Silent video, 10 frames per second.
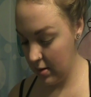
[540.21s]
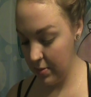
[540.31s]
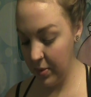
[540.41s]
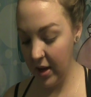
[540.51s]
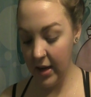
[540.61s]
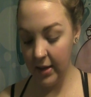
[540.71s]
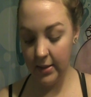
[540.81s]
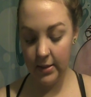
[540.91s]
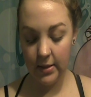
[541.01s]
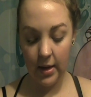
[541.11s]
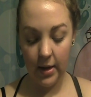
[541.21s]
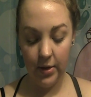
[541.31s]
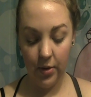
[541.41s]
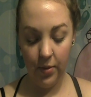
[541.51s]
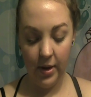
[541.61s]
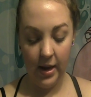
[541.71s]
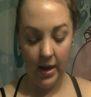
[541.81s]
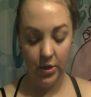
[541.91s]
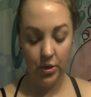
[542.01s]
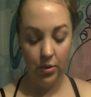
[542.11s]
because I don't
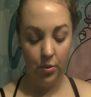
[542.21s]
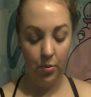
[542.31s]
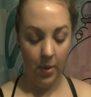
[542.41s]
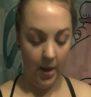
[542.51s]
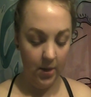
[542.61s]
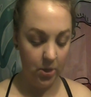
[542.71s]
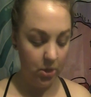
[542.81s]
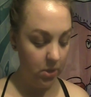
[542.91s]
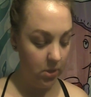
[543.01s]
need too much,